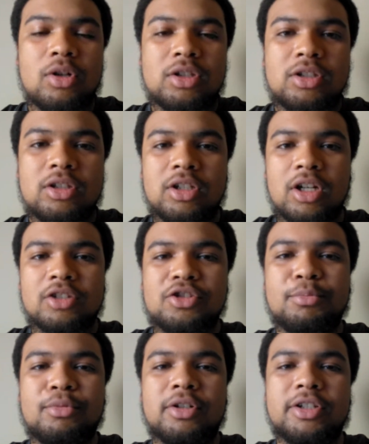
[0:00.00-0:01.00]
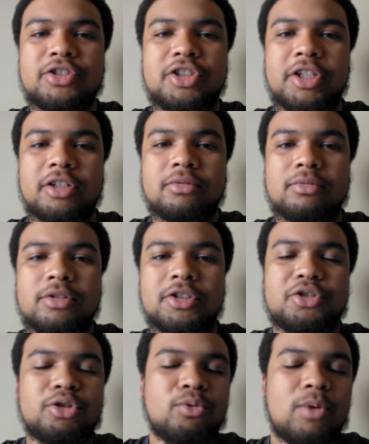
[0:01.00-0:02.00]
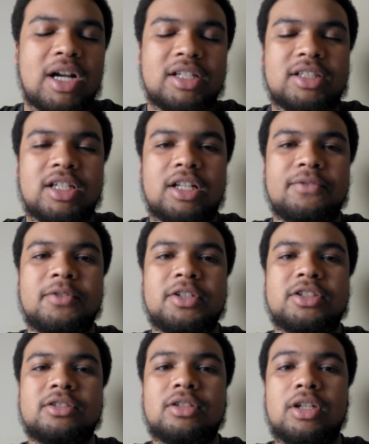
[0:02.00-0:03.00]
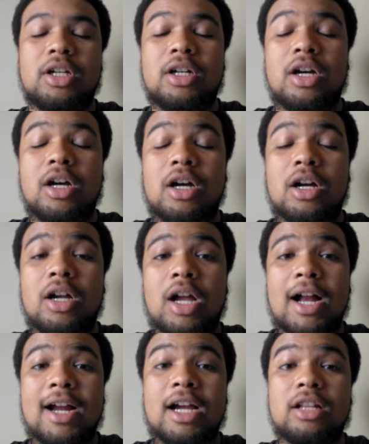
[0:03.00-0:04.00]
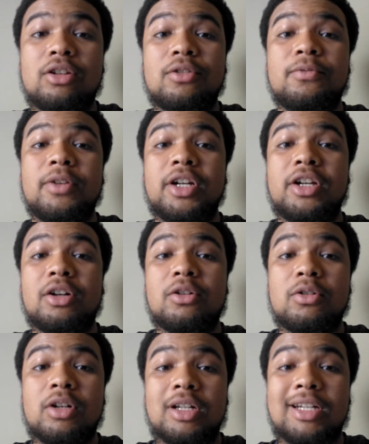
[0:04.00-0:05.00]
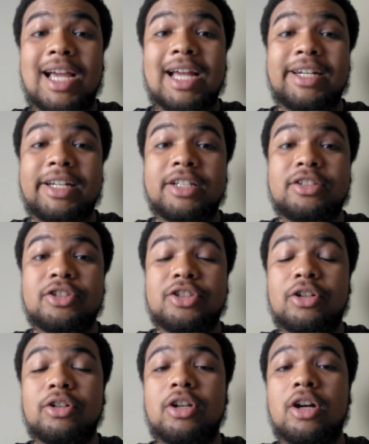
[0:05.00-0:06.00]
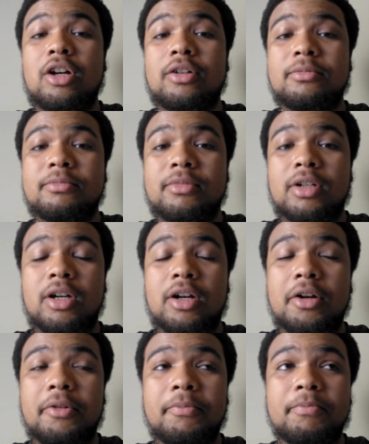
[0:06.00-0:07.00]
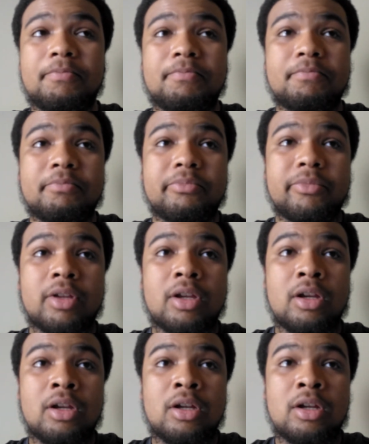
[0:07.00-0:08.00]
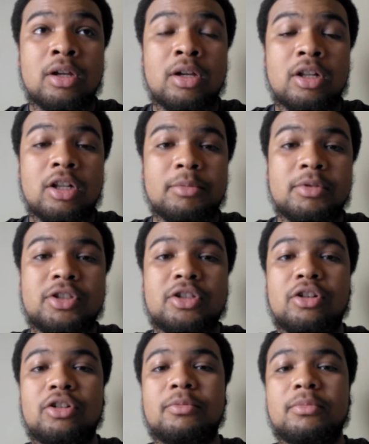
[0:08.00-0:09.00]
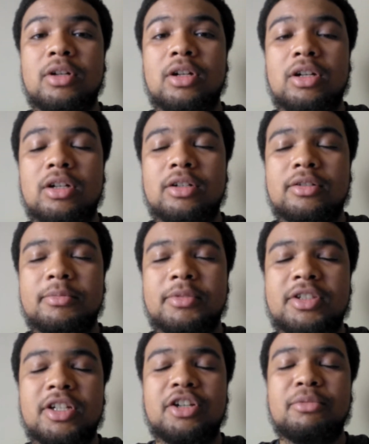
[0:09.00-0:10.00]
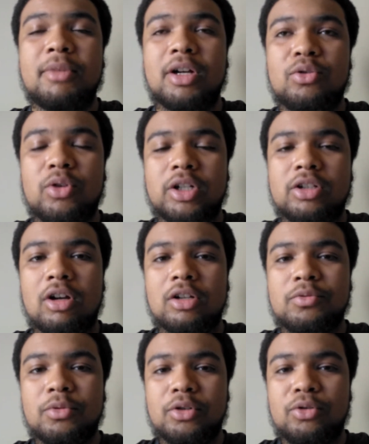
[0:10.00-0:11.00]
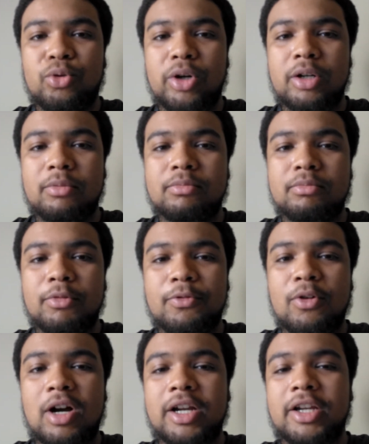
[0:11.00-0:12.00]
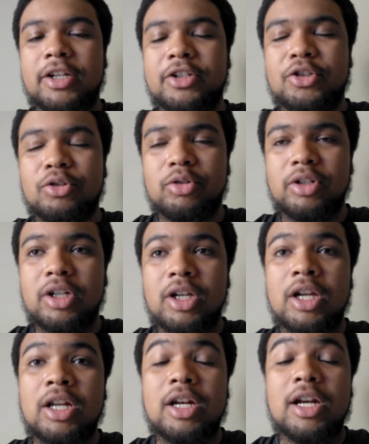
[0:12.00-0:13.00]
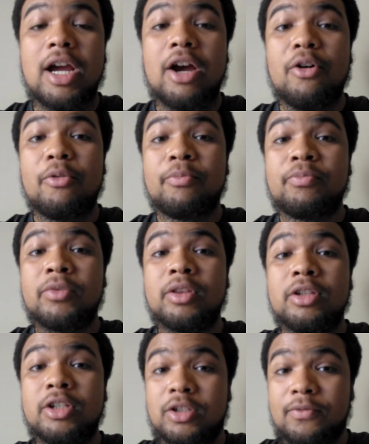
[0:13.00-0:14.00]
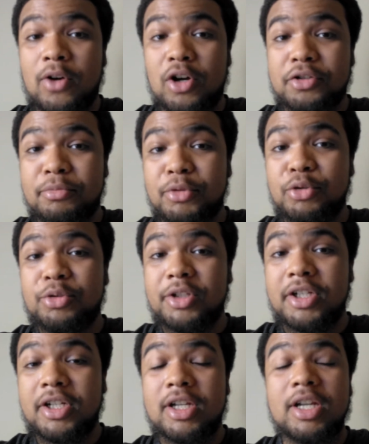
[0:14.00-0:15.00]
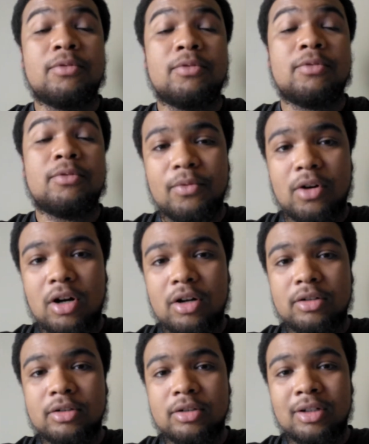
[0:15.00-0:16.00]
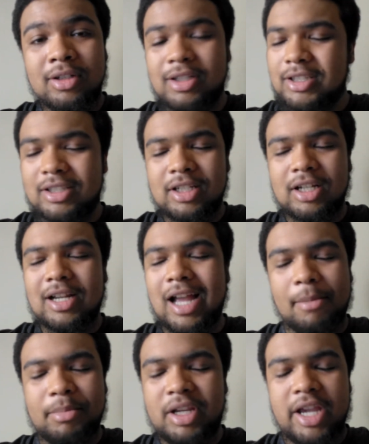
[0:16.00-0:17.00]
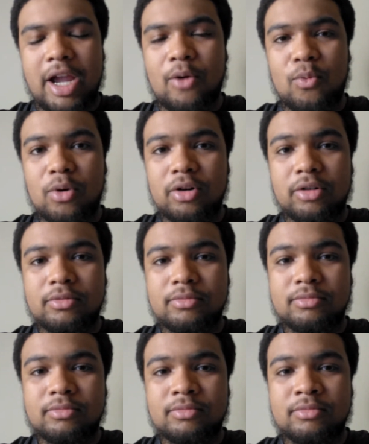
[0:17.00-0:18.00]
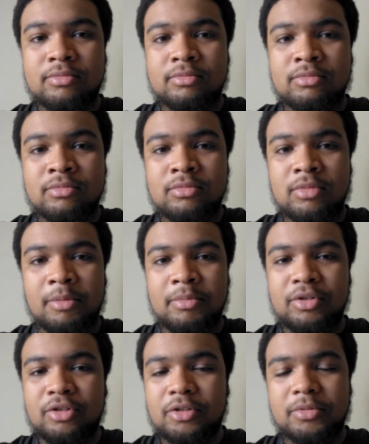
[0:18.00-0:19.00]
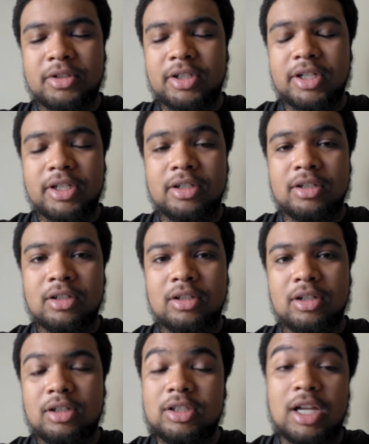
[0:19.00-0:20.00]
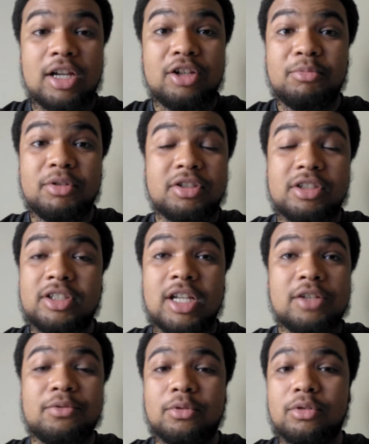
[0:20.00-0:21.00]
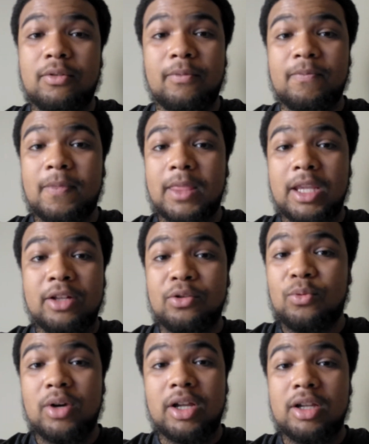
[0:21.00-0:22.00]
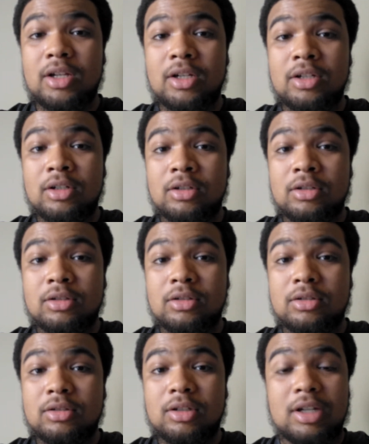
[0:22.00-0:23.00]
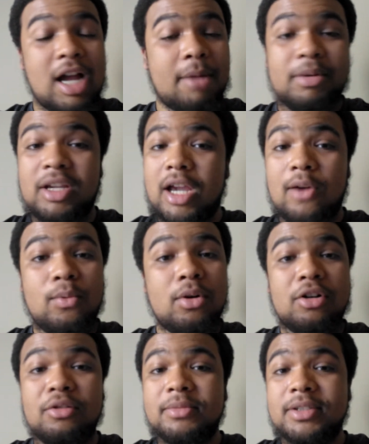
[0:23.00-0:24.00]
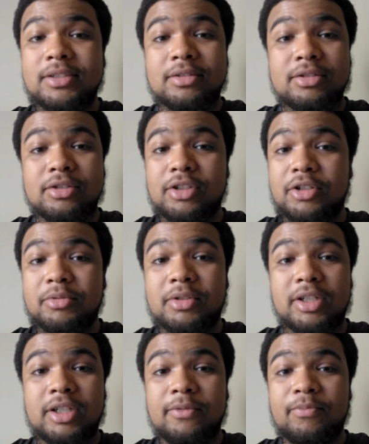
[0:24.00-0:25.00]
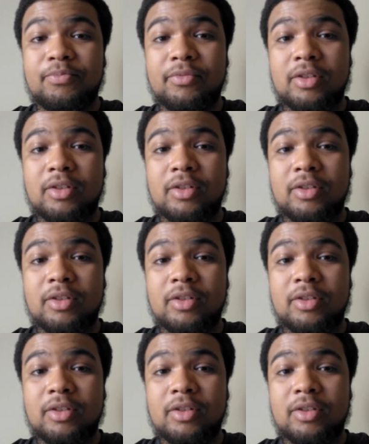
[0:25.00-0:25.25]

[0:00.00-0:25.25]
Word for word: What's good, y'all? It's your boy Nagito. It's Streetwise Tellyvision. And uh, I got a little video that I need to show y'all. Um, let me show you, uh, let me tell you my quick thoughts real quick before I get into it. Now, this involves music. First of all, this is a copycat world. You know what I'm saying? That's how you be successful in a way copycat world, man. You know what I'm saying?